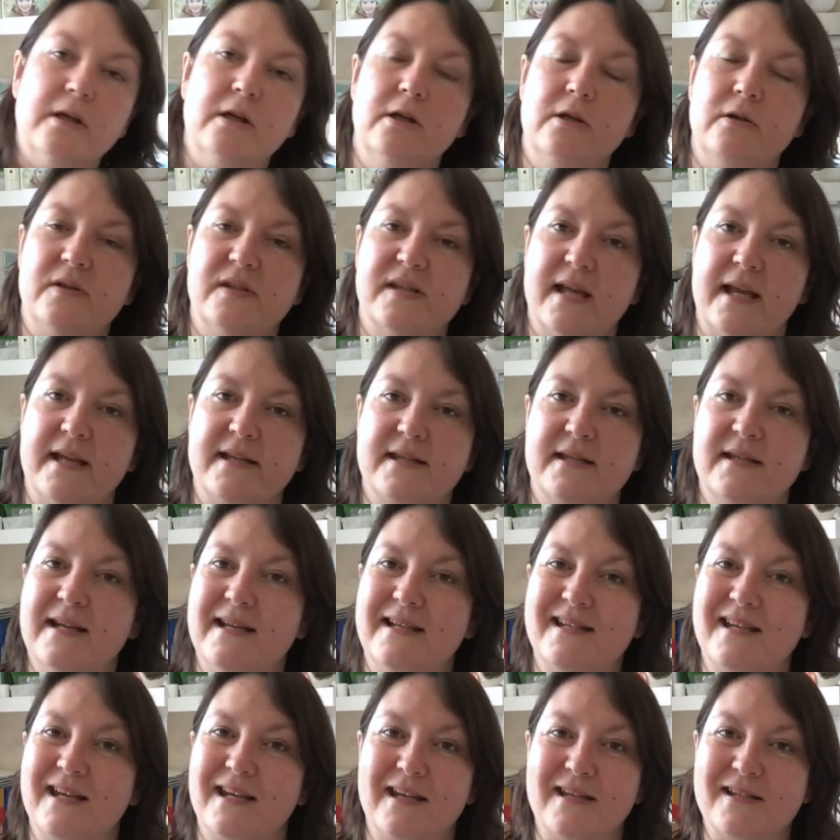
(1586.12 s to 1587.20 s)
who says
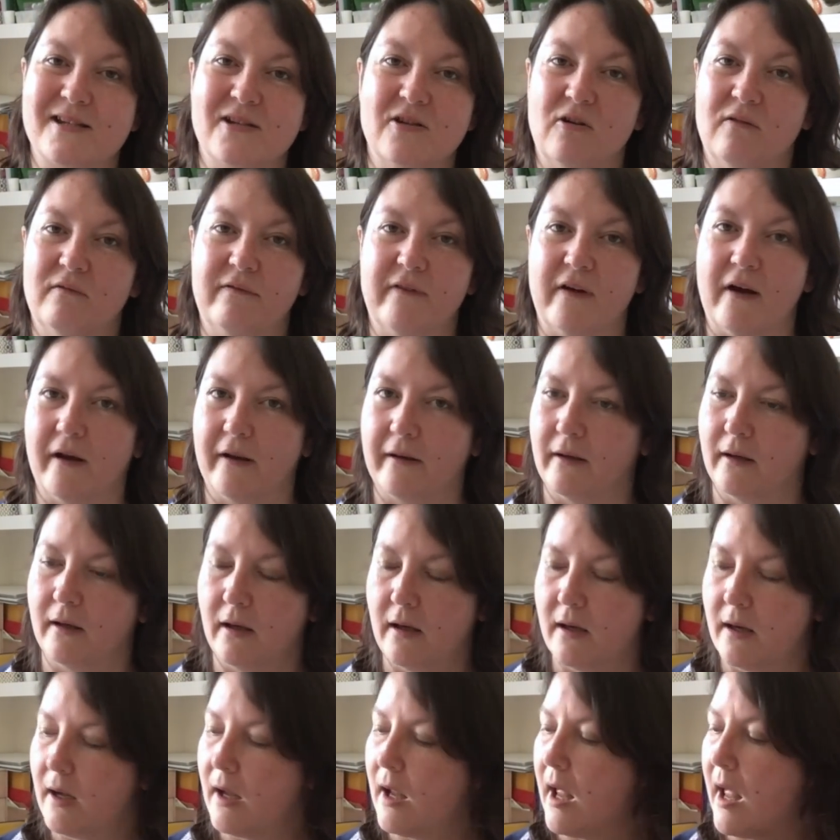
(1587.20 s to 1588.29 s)
knitting is not fun
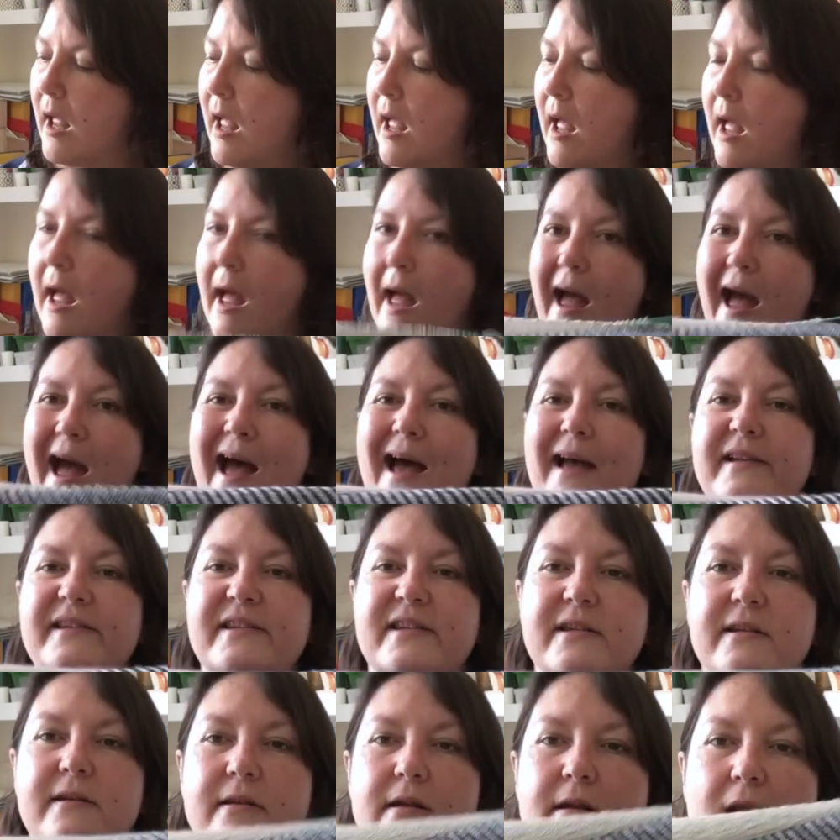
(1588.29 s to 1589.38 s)
has
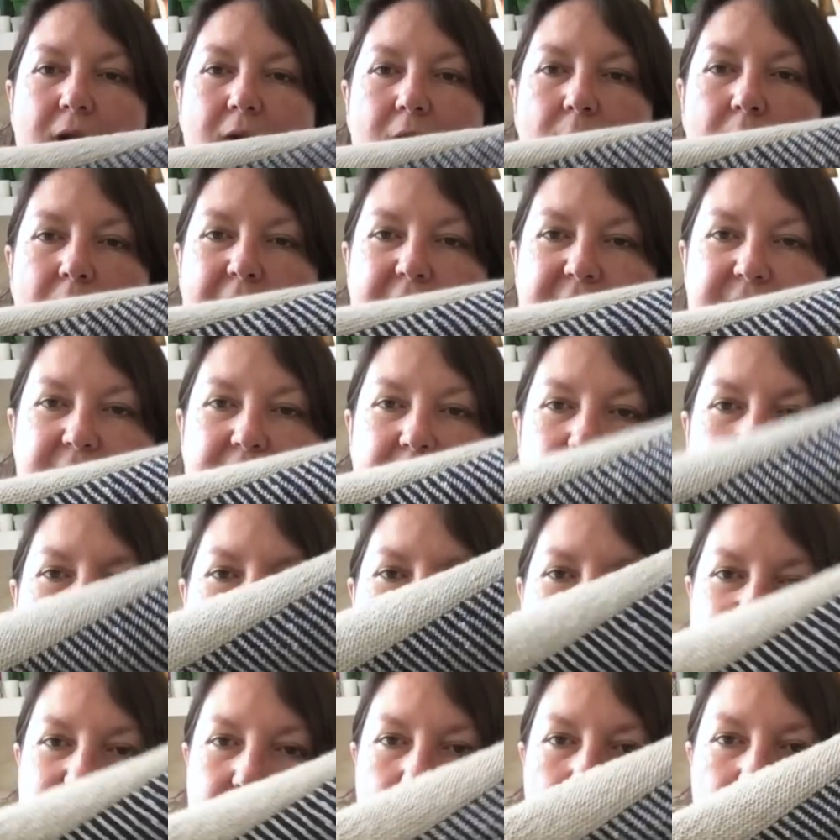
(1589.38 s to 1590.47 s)
no idea what
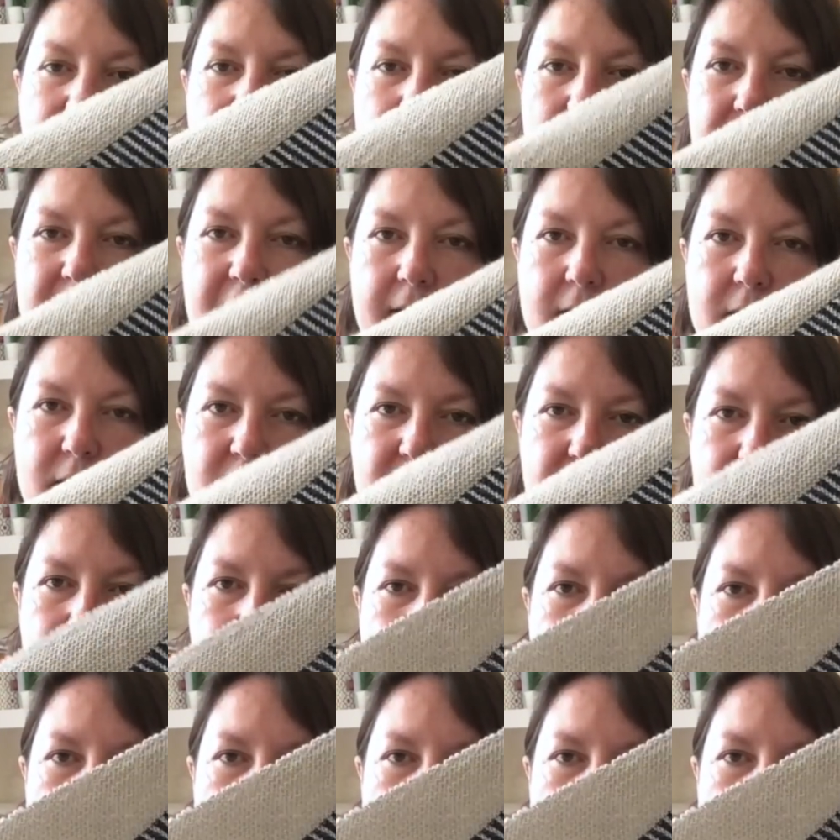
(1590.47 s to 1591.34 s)
they're talking about.